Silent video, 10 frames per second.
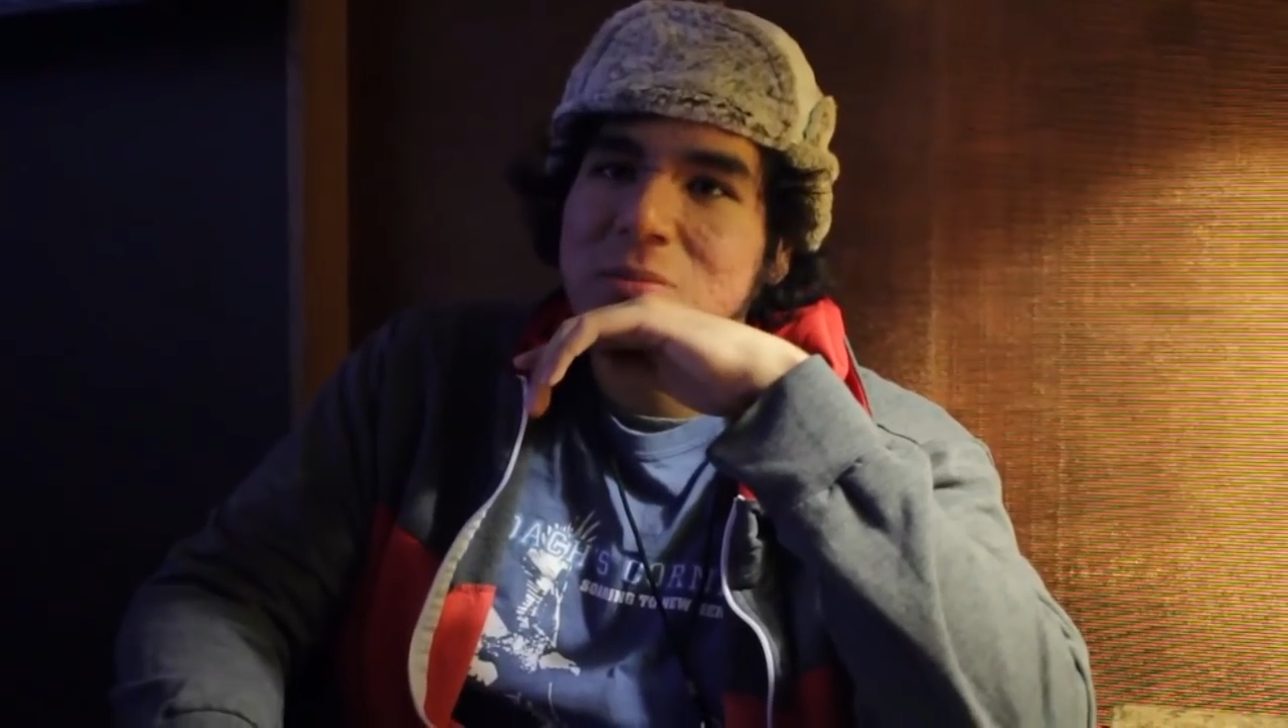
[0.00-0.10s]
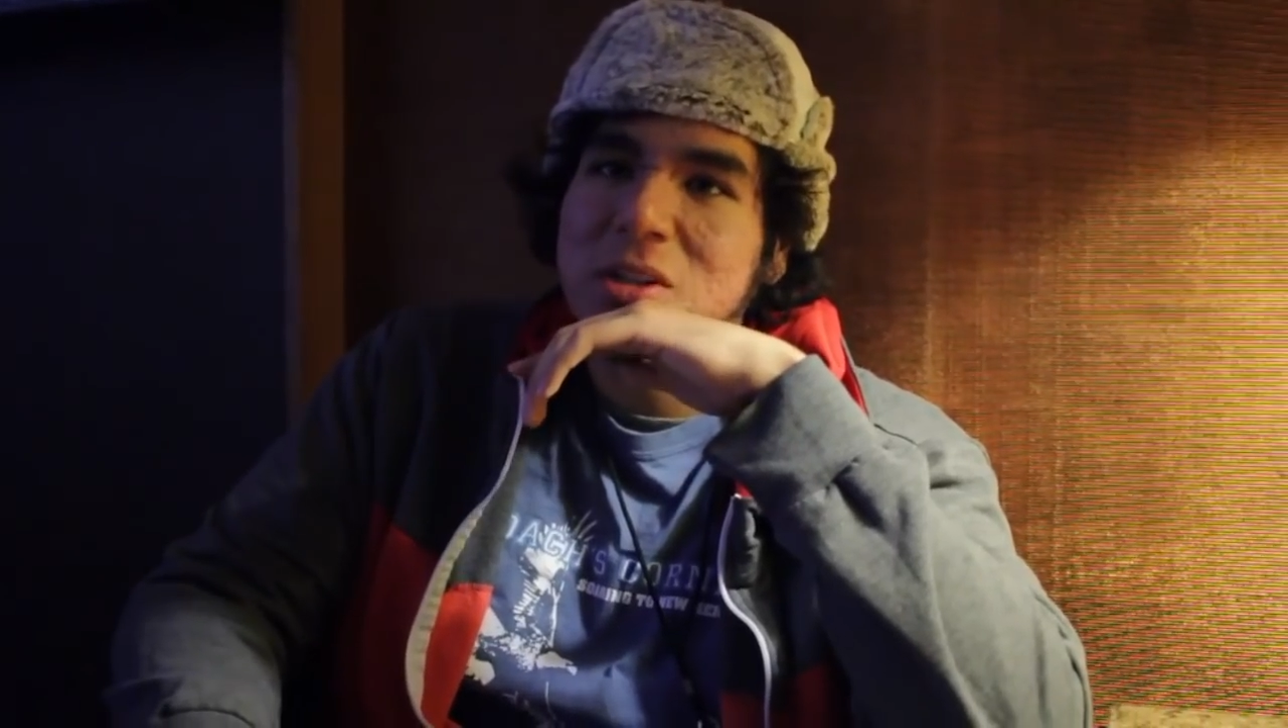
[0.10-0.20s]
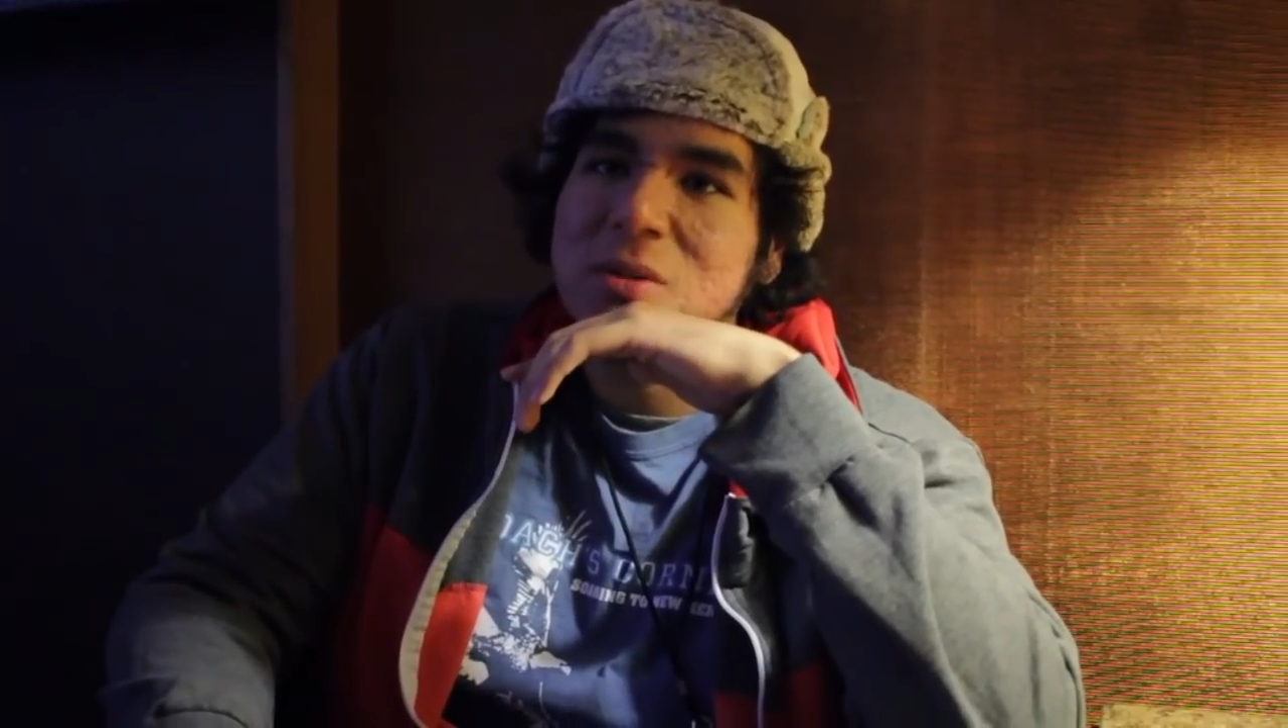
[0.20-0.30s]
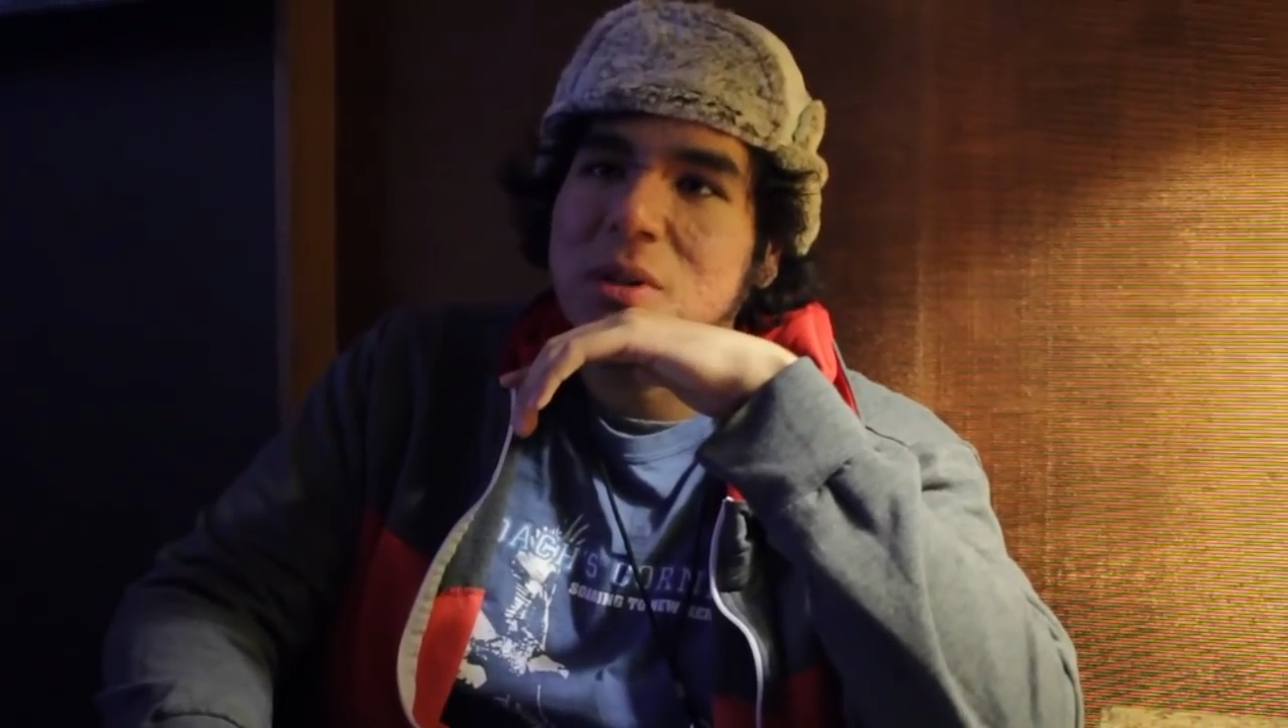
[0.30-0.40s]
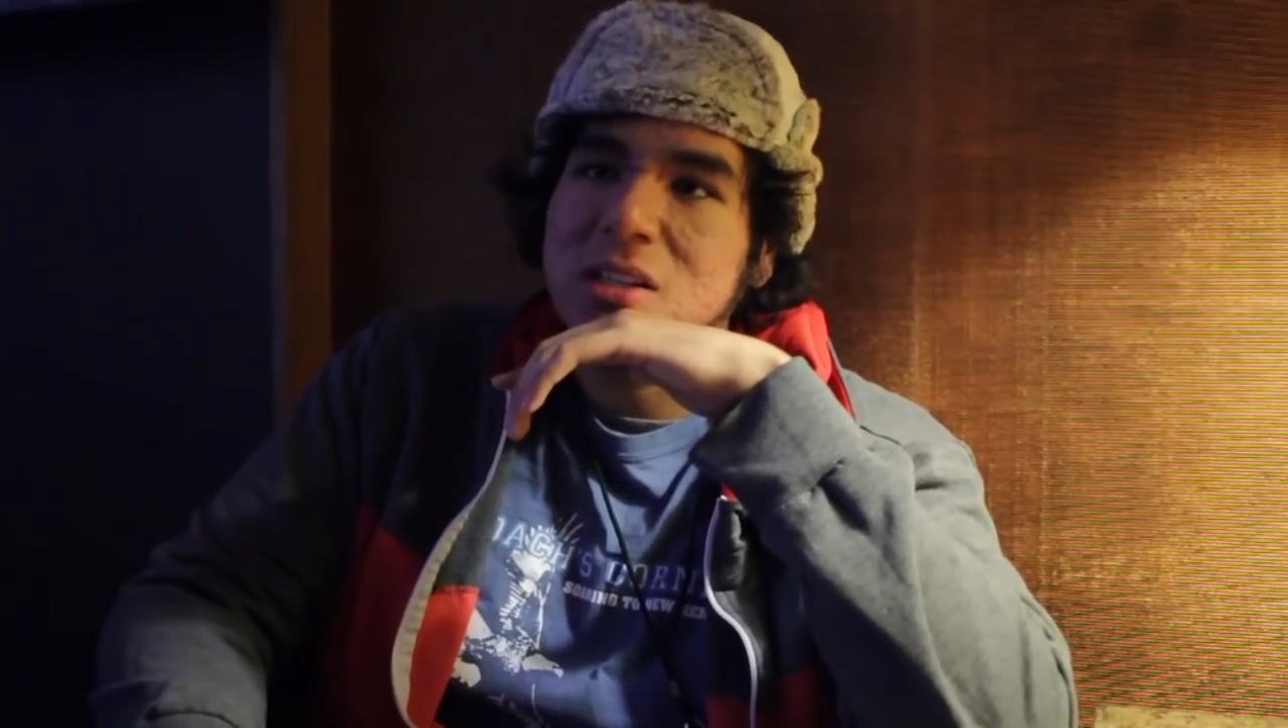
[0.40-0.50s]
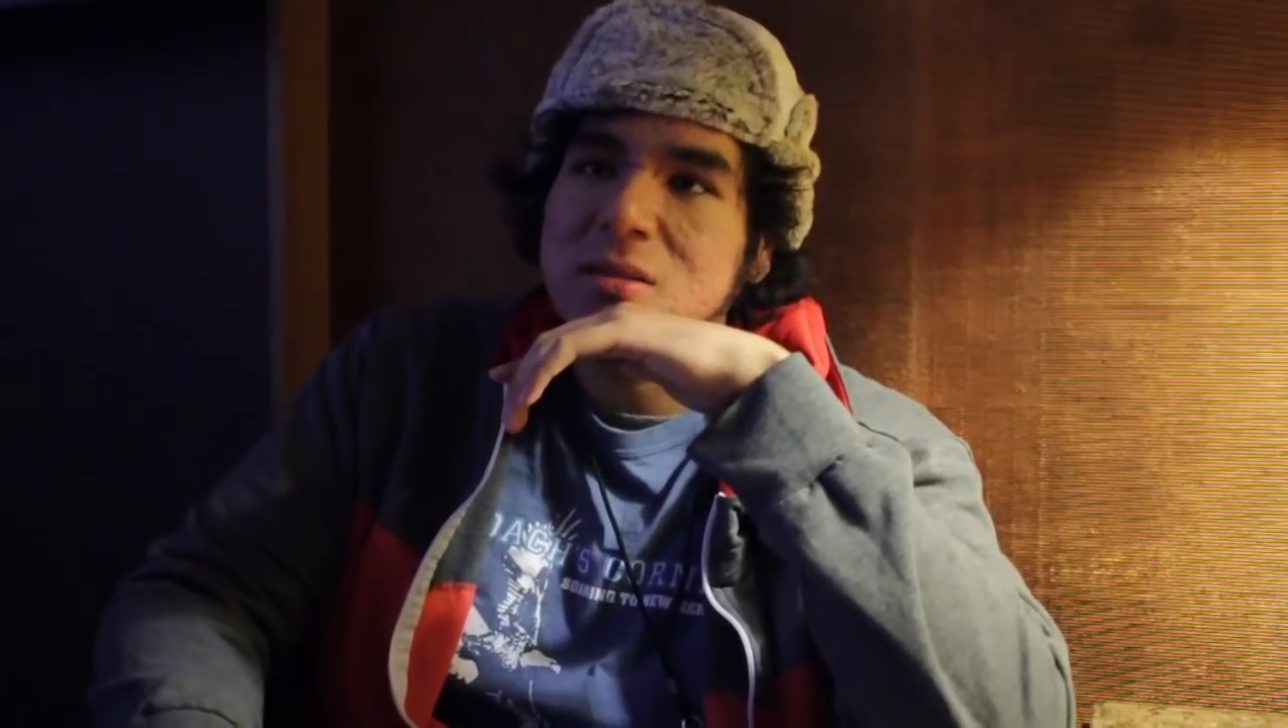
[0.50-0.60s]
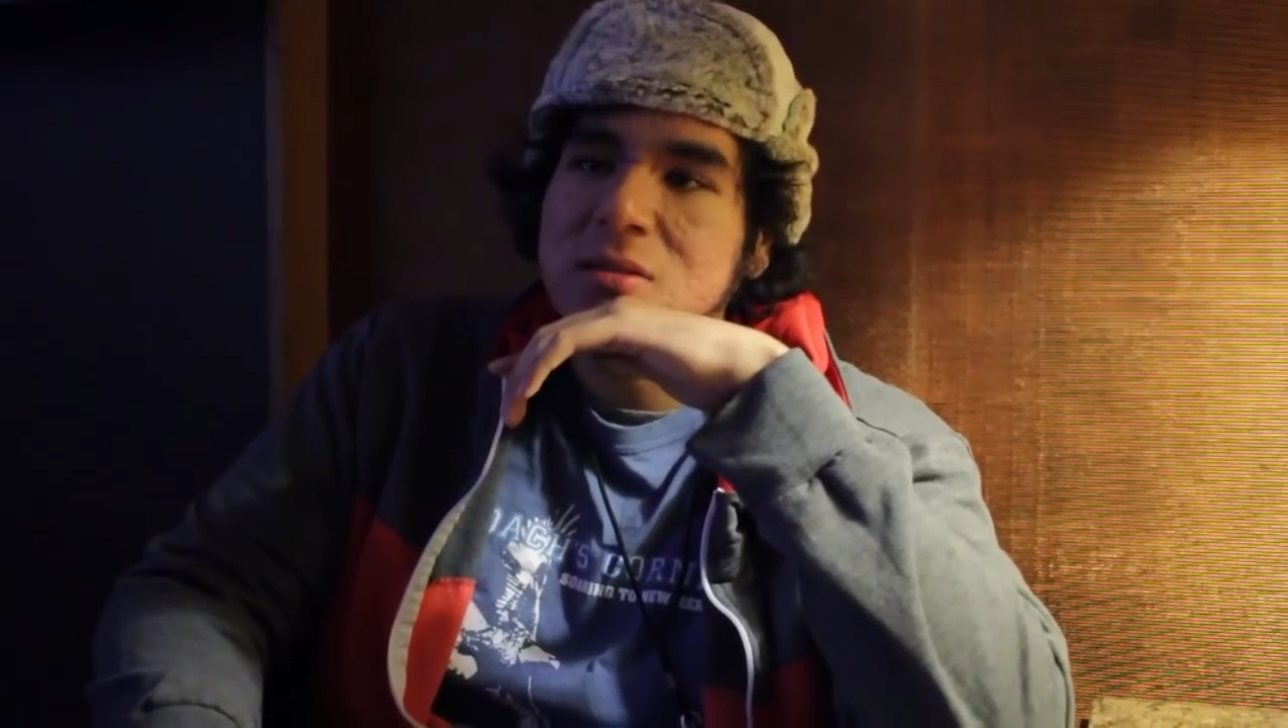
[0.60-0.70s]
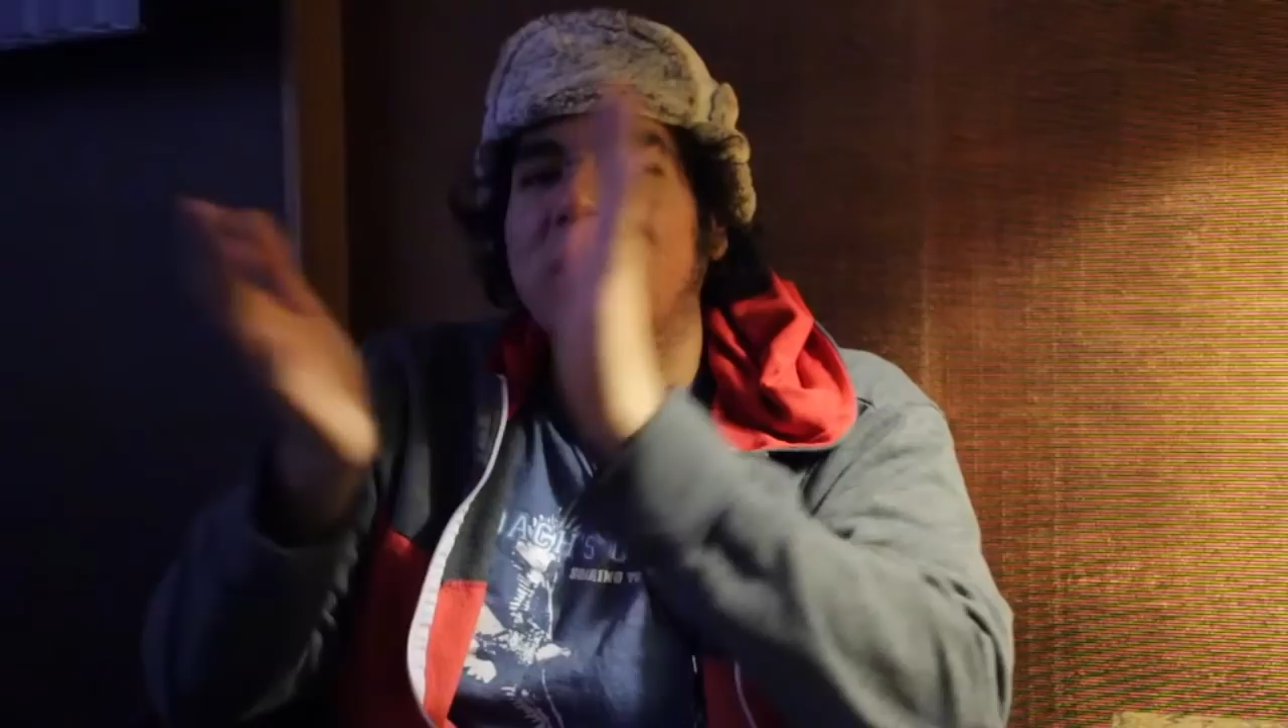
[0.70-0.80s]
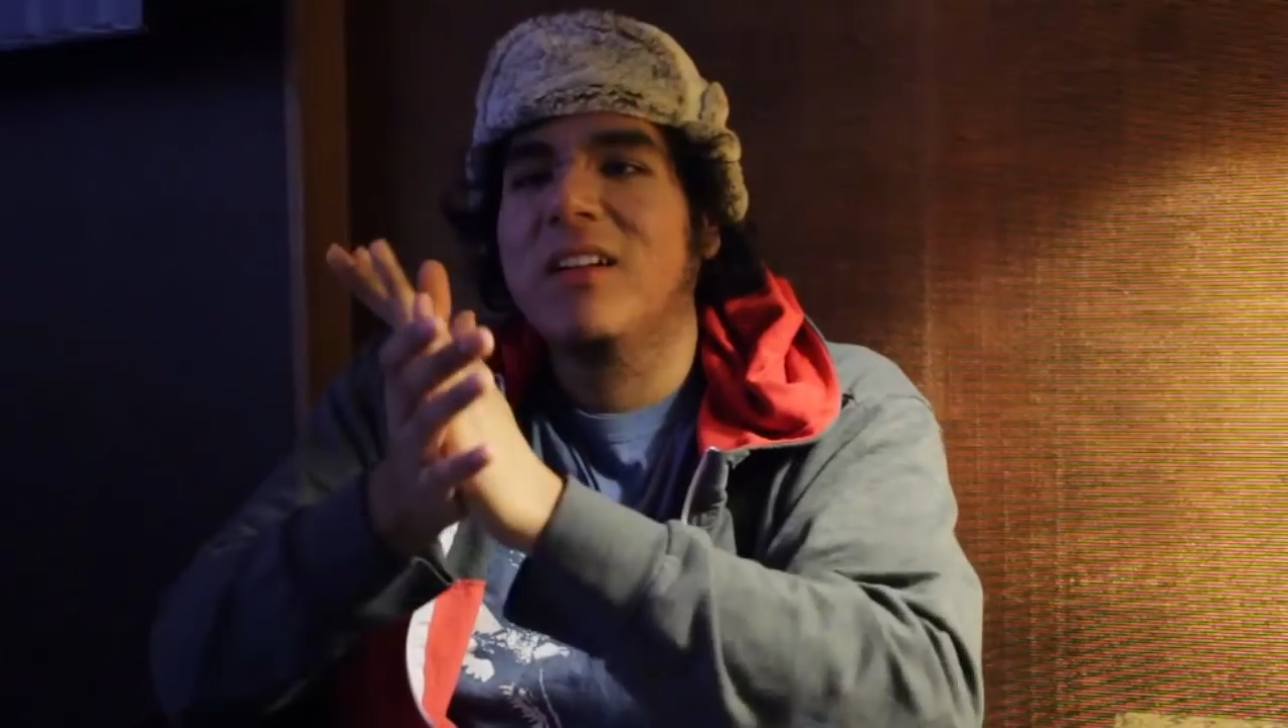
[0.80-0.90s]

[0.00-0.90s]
much as possible.